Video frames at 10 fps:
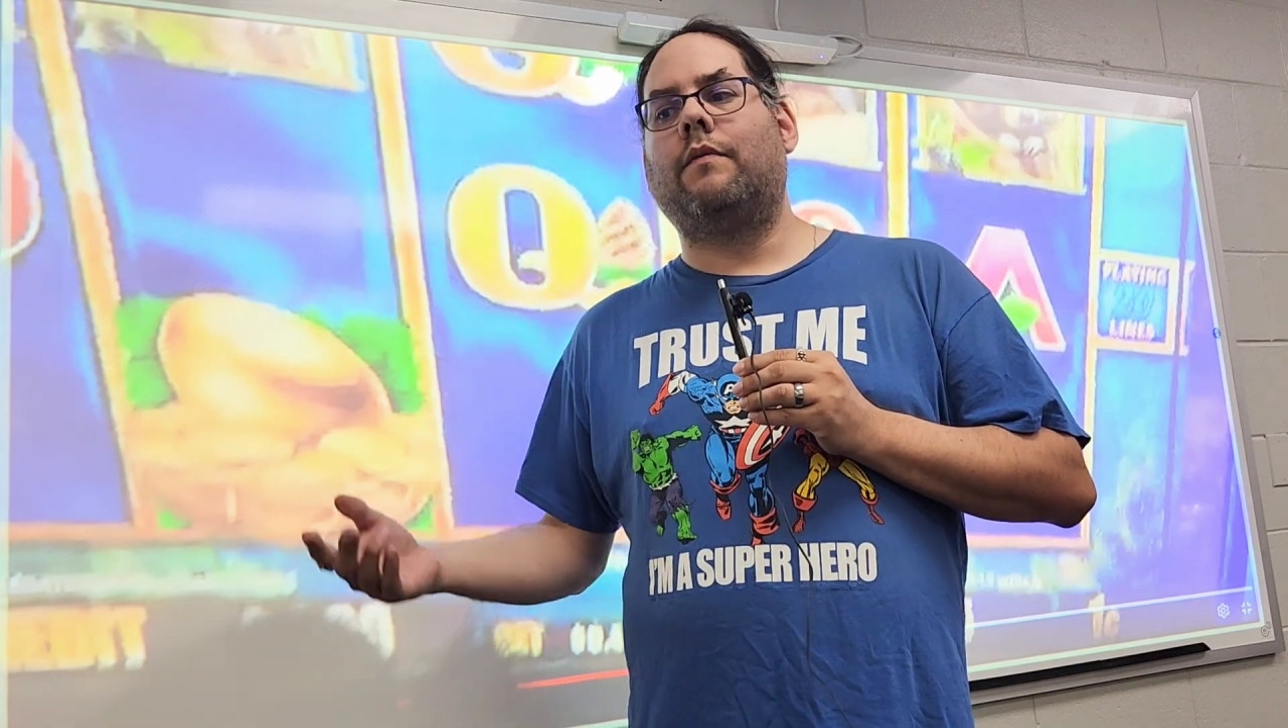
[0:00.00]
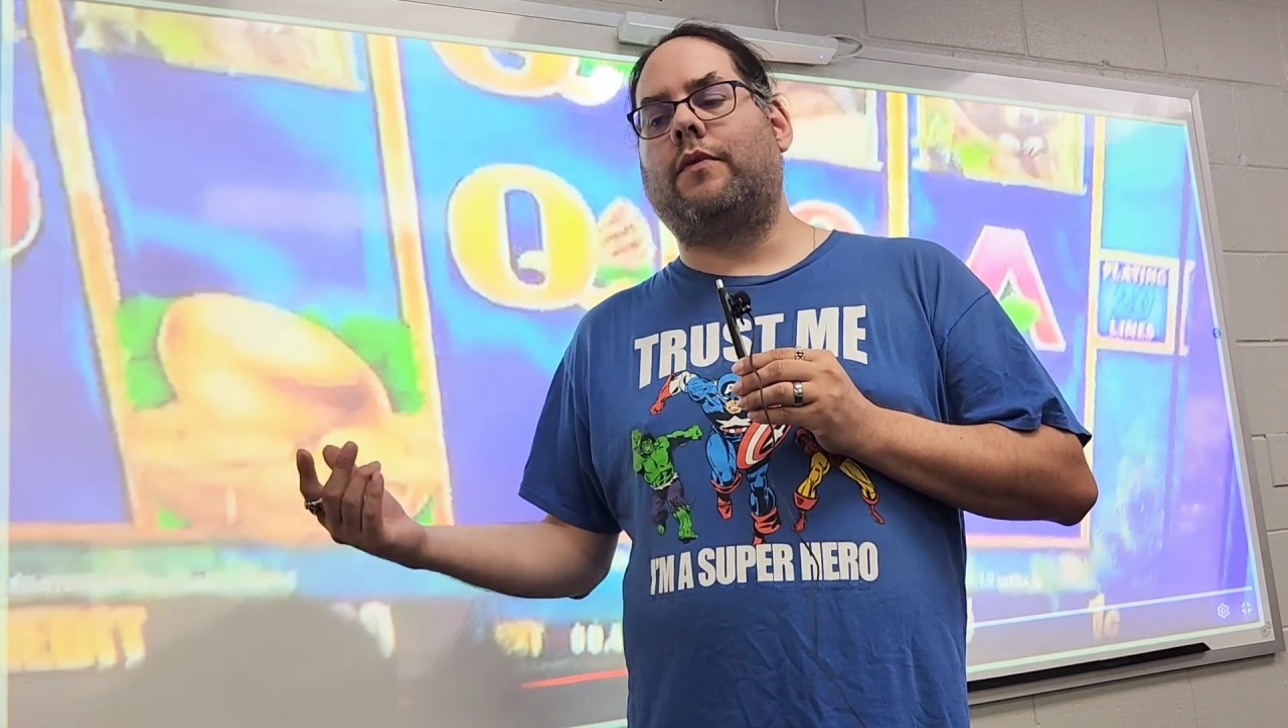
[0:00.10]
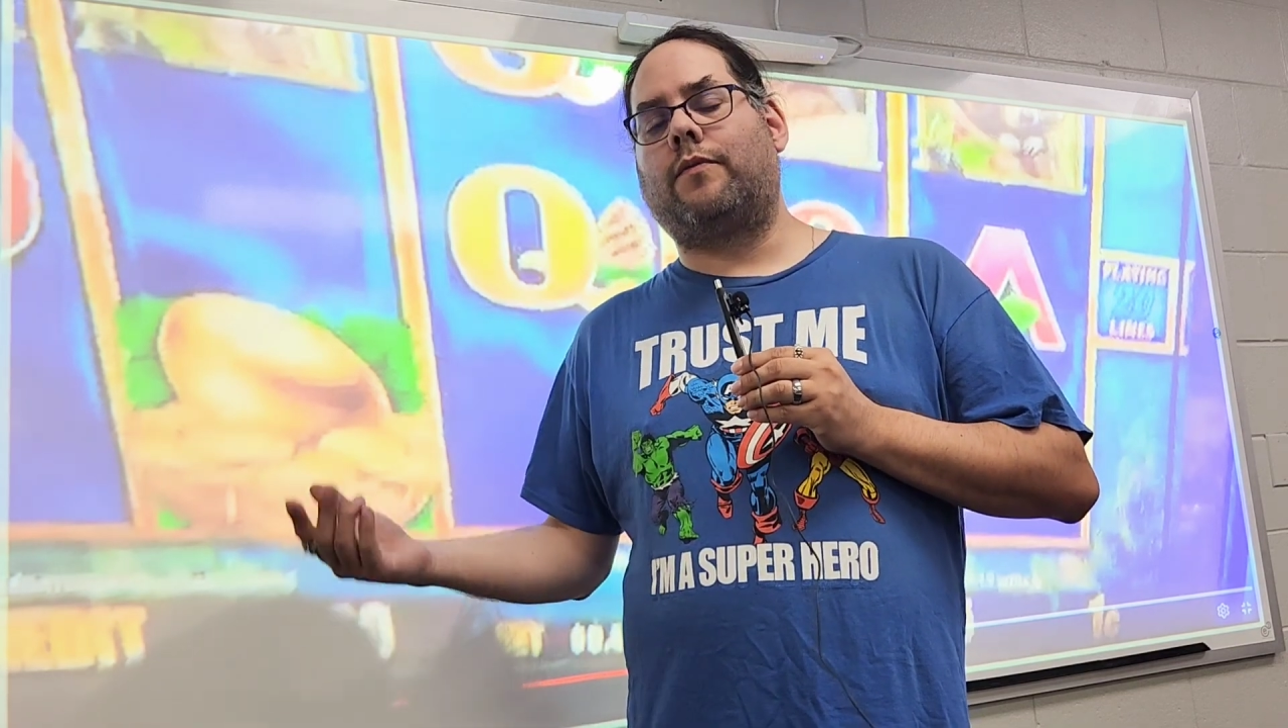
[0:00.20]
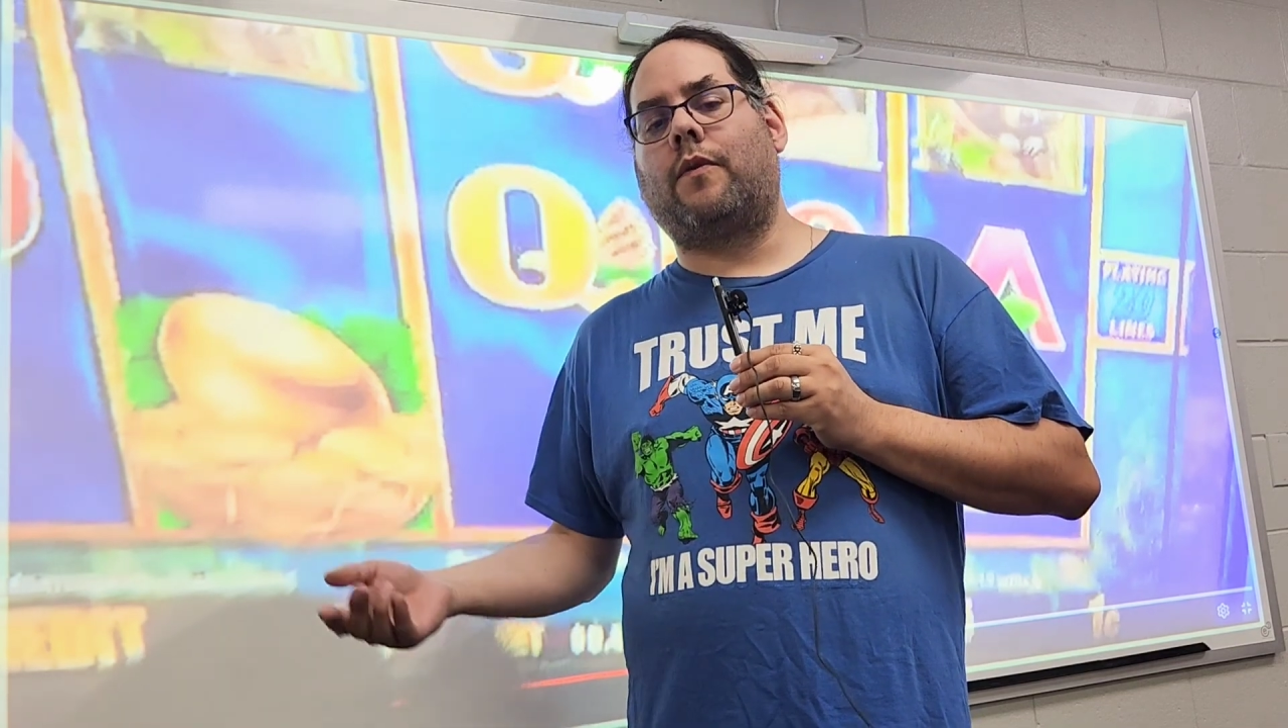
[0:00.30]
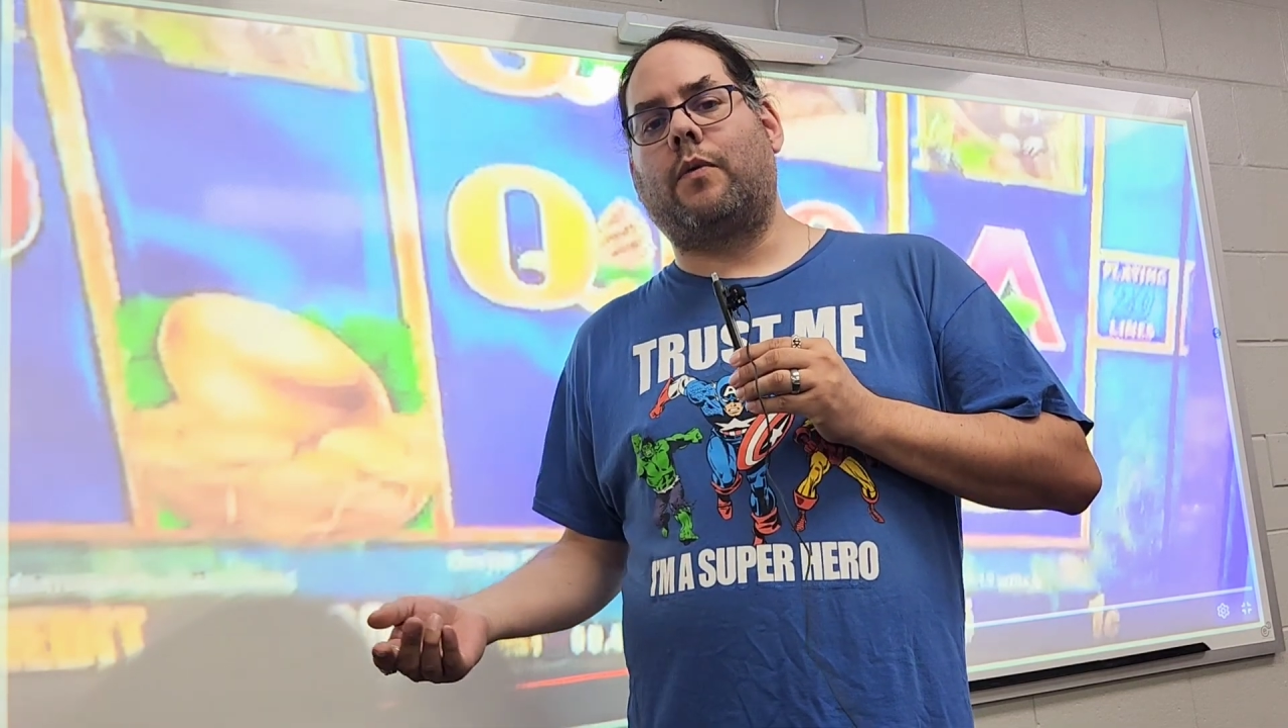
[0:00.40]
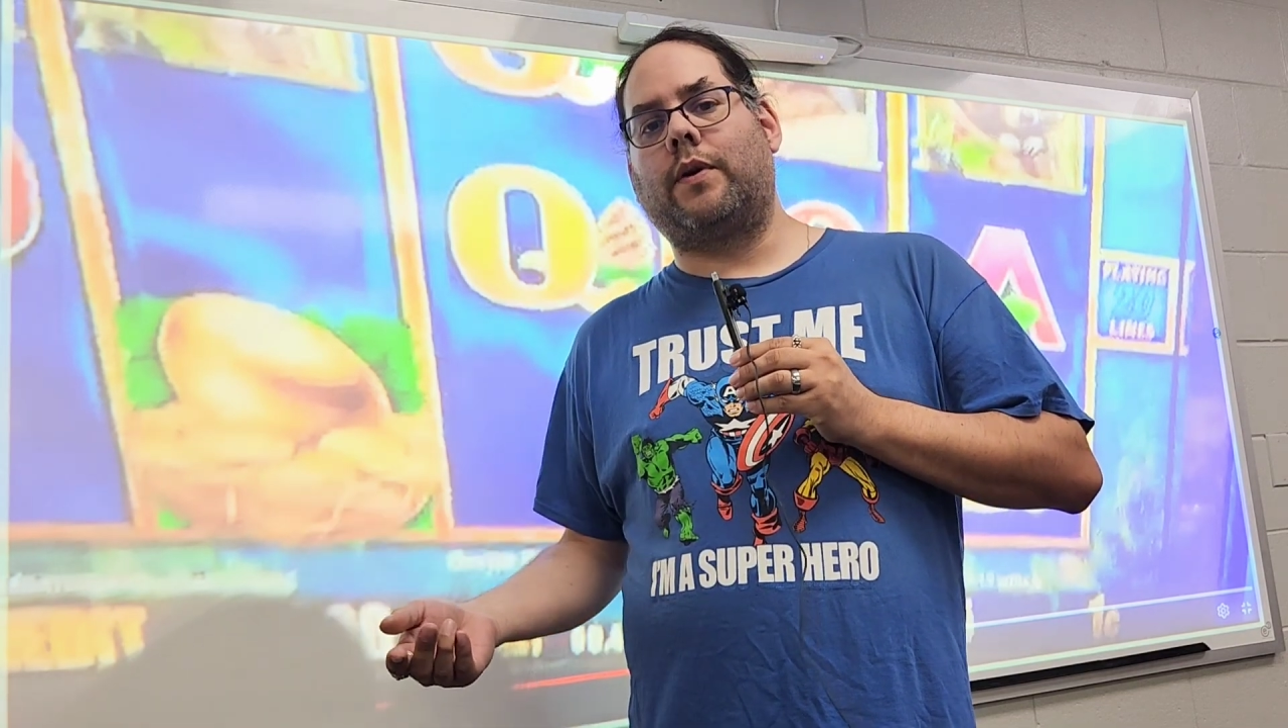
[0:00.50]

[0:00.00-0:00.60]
For Four